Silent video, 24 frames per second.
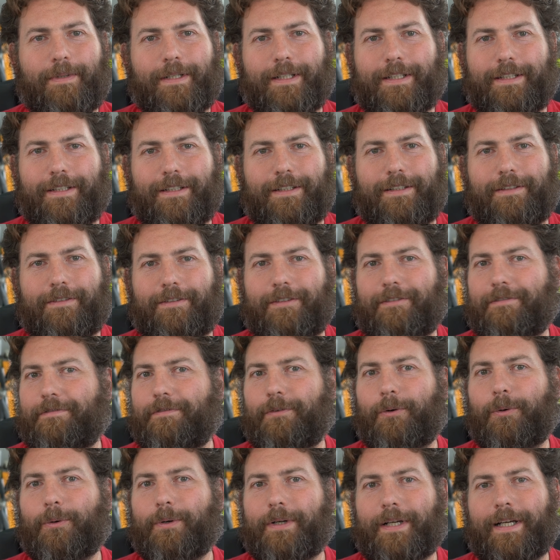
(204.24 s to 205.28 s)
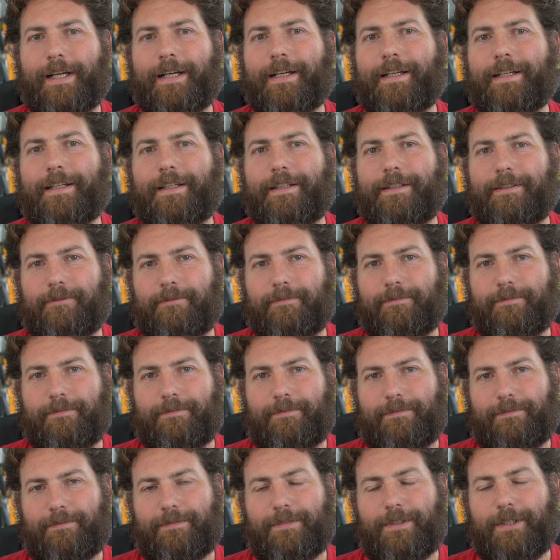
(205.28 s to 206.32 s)
by the 4K
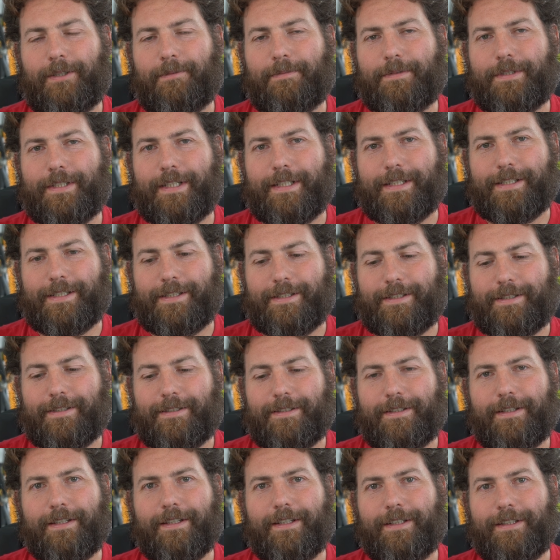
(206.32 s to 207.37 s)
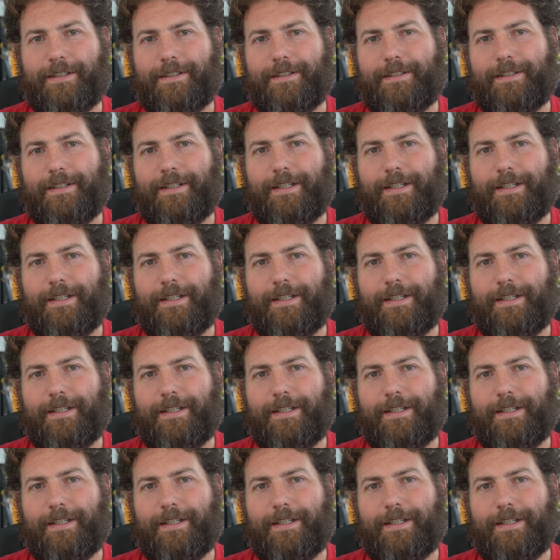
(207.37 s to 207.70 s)
obsession that